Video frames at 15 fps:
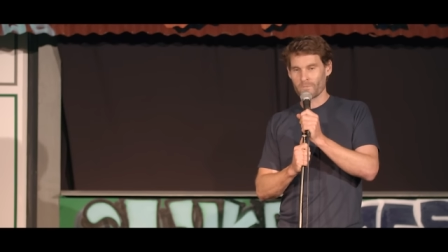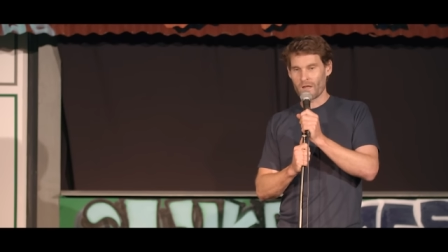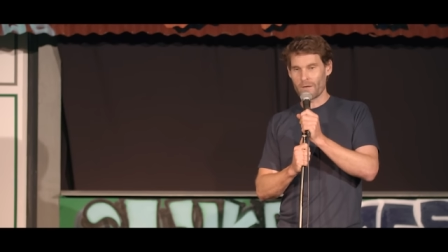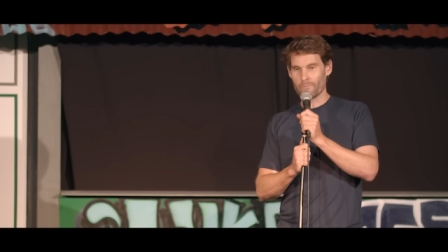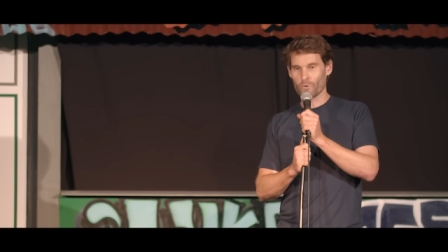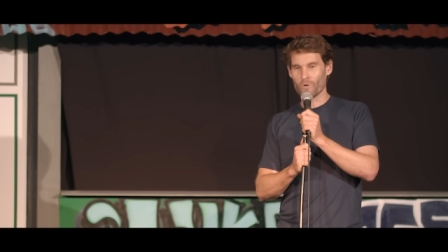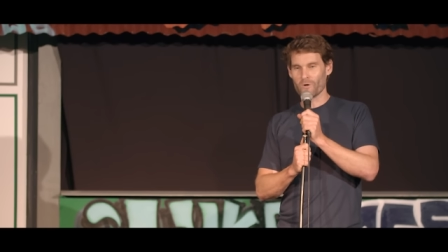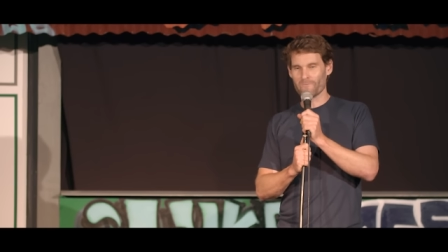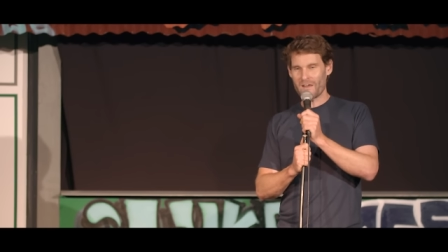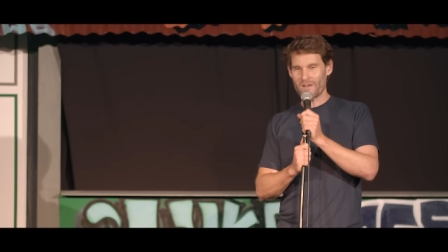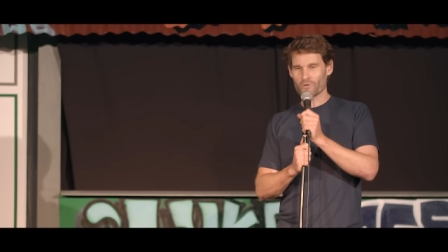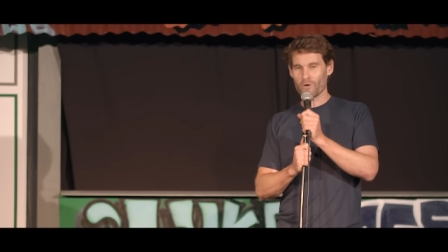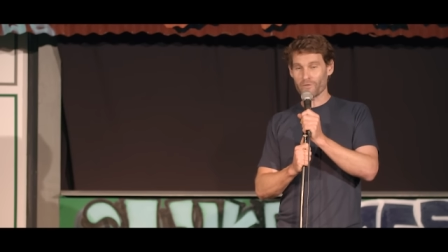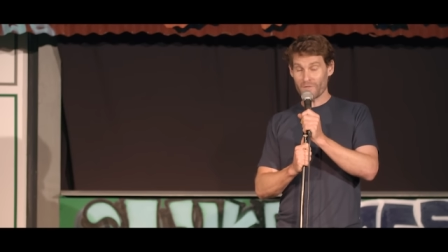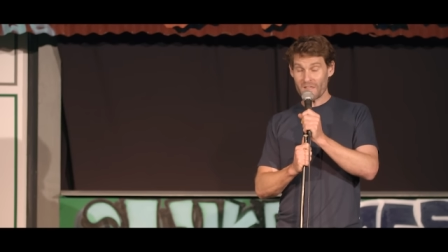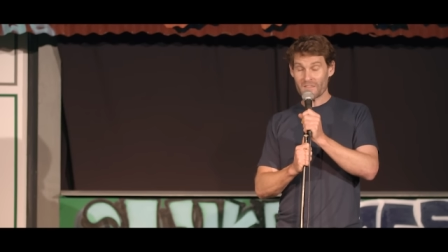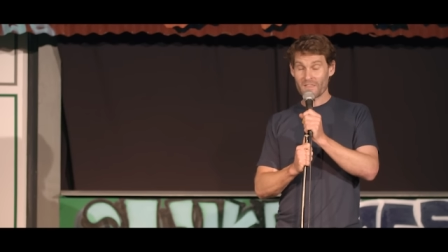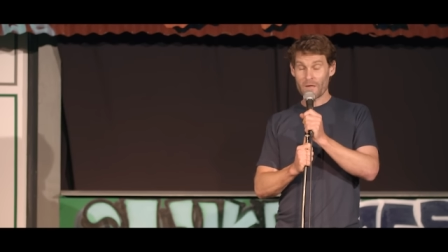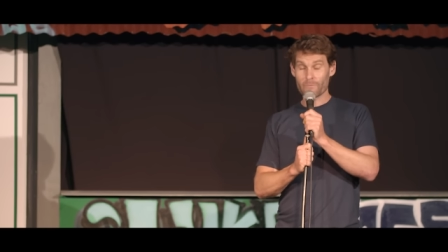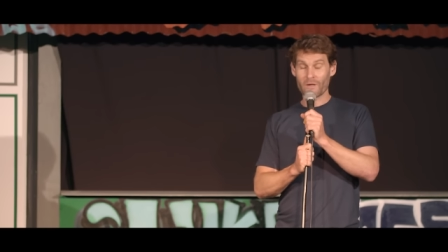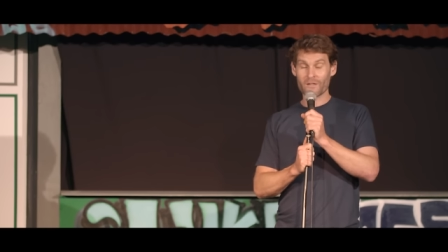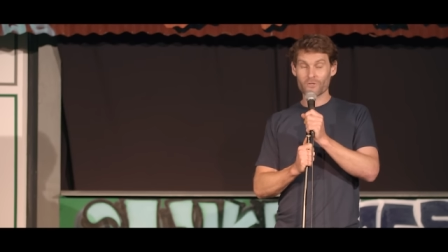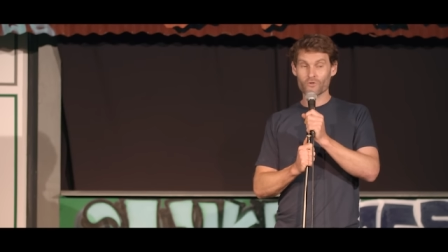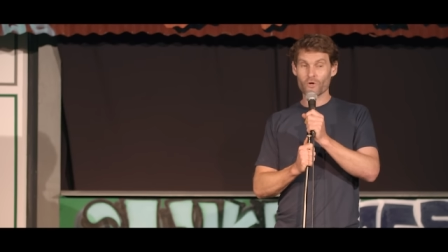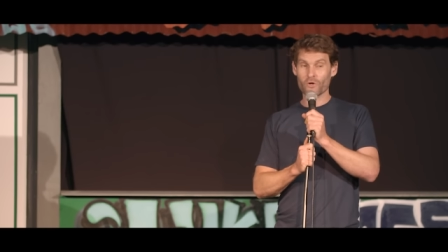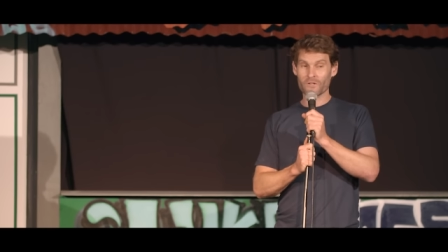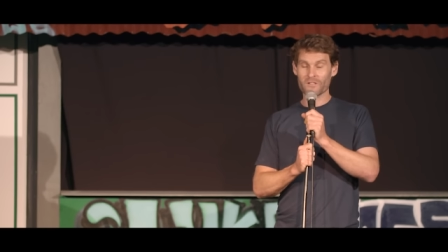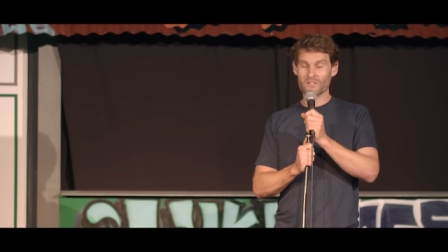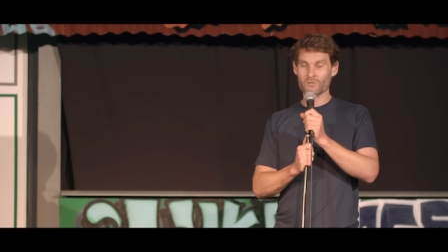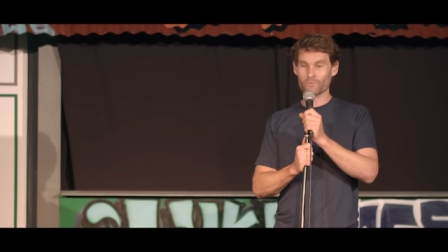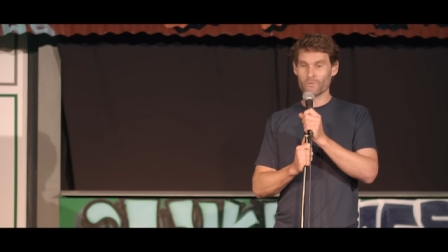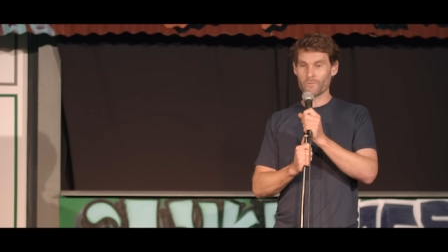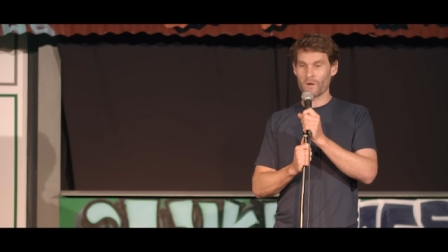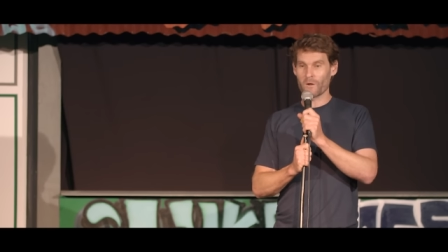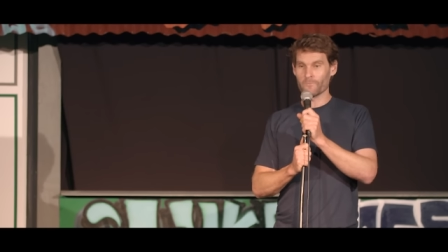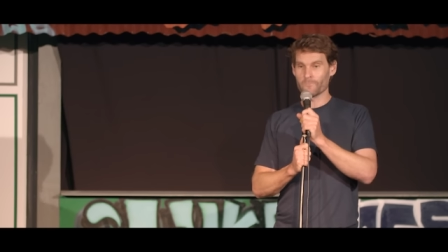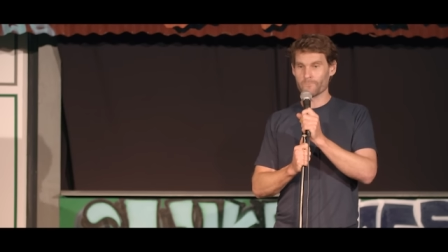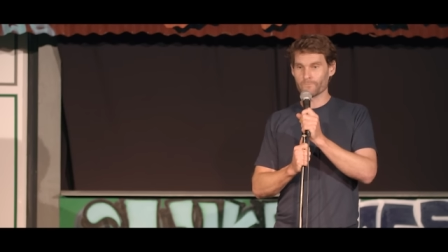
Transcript: And by revenge, I think they mean Chinese swimmer.